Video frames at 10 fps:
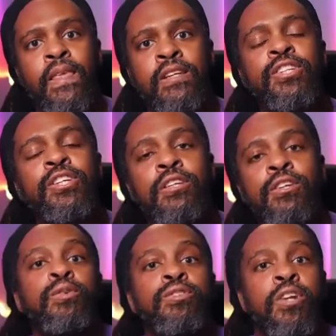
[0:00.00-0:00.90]
She
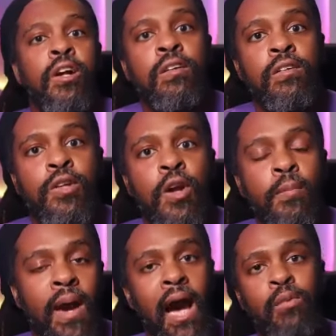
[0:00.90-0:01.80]
used her
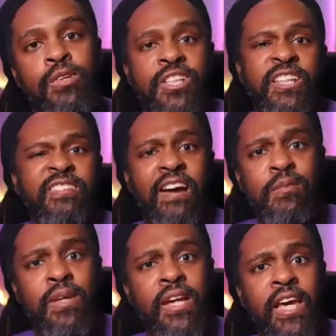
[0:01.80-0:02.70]
power. She didn't even have to
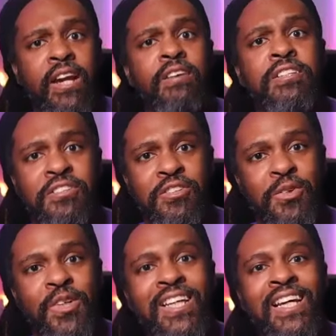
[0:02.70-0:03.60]
be a Karen to
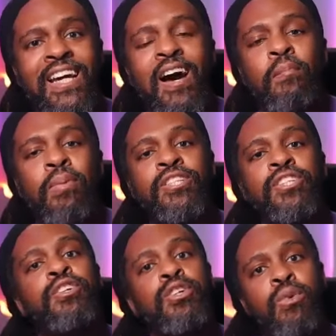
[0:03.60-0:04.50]
do it, but
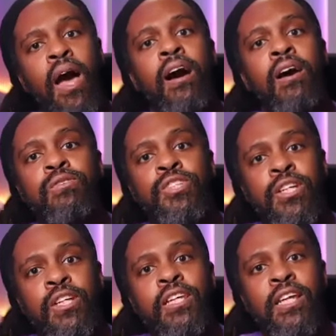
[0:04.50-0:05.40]
she knew how she
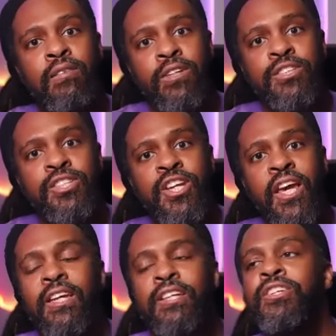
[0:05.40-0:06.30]
could leverage
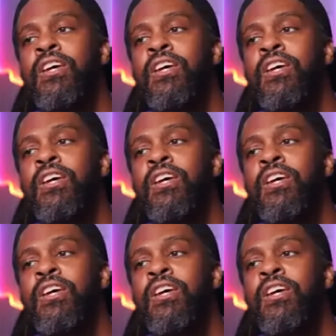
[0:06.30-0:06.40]
change.